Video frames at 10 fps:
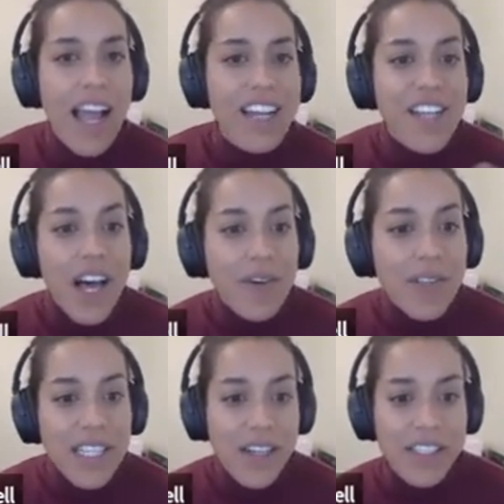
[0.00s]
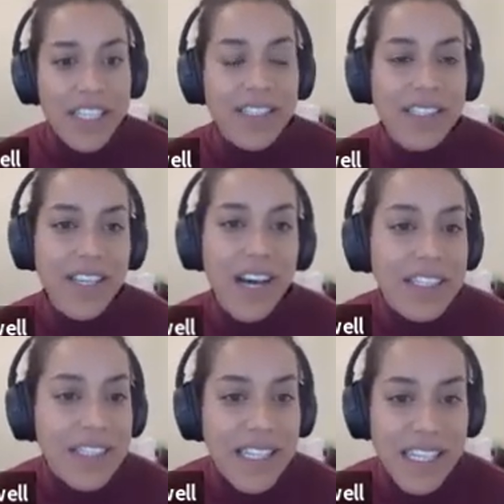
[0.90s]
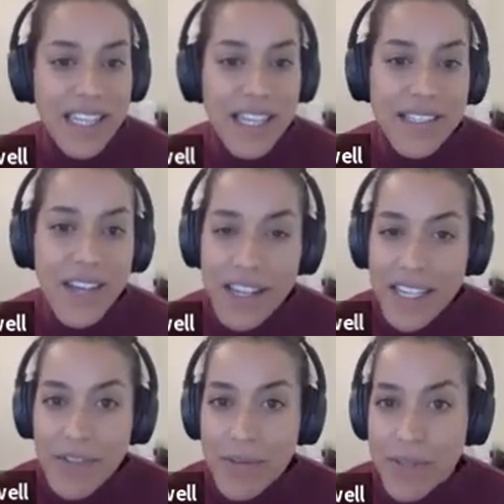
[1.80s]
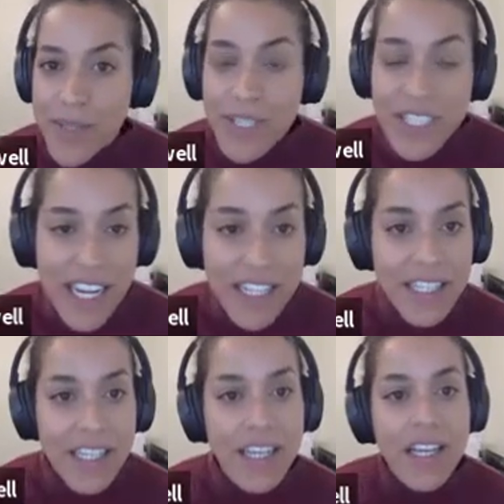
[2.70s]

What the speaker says: And not only are disks constantly in this non-equilibrium state,